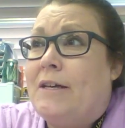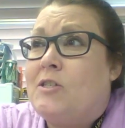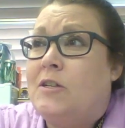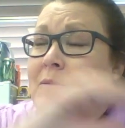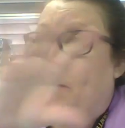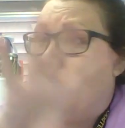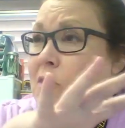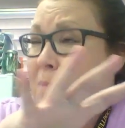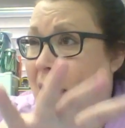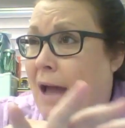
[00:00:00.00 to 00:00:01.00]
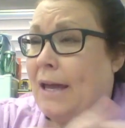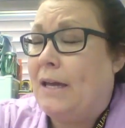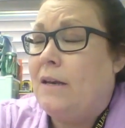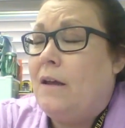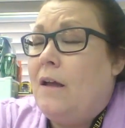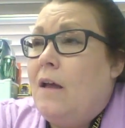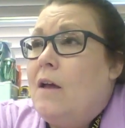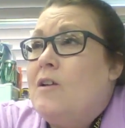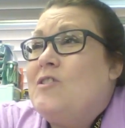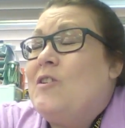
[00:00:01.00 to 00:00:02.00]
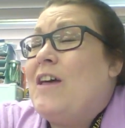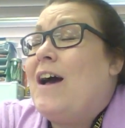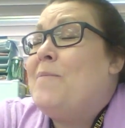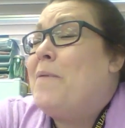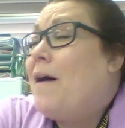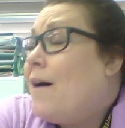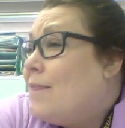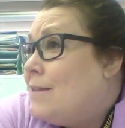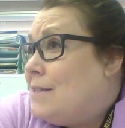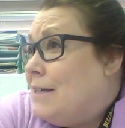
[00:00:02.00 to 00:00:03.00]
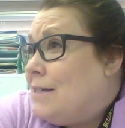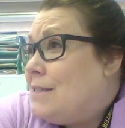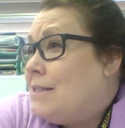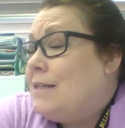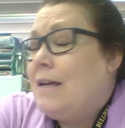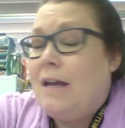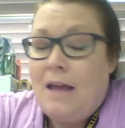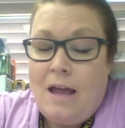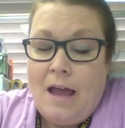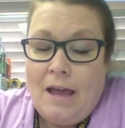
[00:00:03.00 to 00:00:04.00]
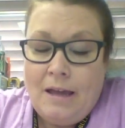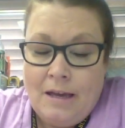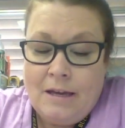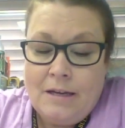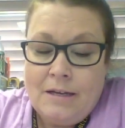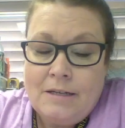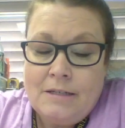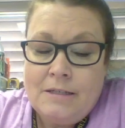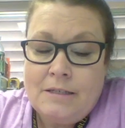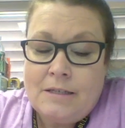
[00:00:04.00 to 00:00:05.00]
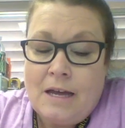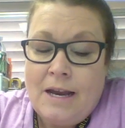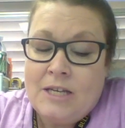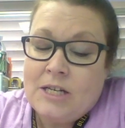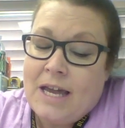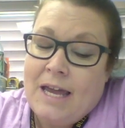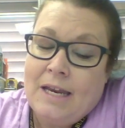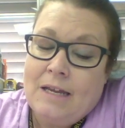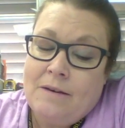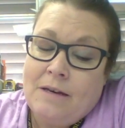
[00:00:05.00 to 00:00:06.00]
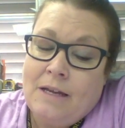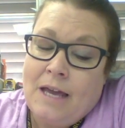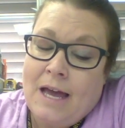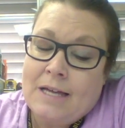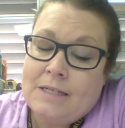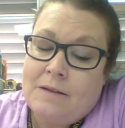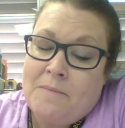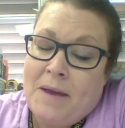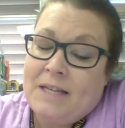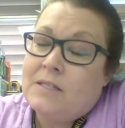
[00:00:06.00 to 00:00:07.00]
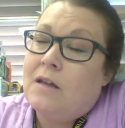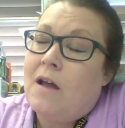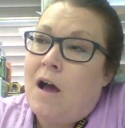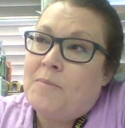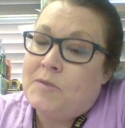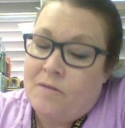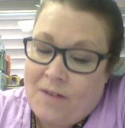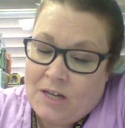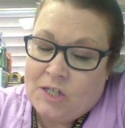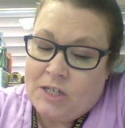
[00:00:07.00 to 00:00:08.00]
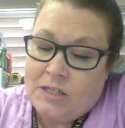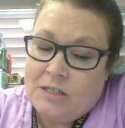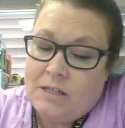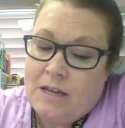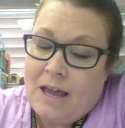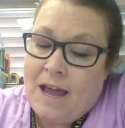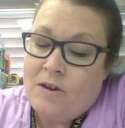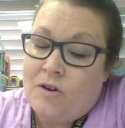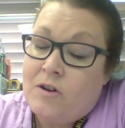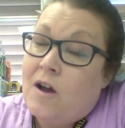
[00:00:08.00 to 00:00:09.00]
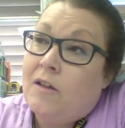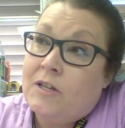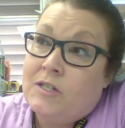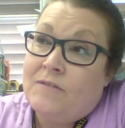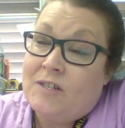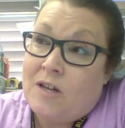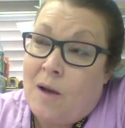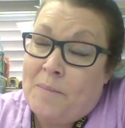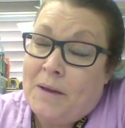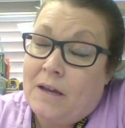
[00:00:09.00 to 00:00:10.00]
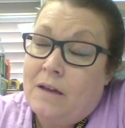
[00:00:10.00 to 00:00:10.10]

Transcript: That should have been in your packet. So the hypothesis is an educated guess based on observations and your knowledge of the topic.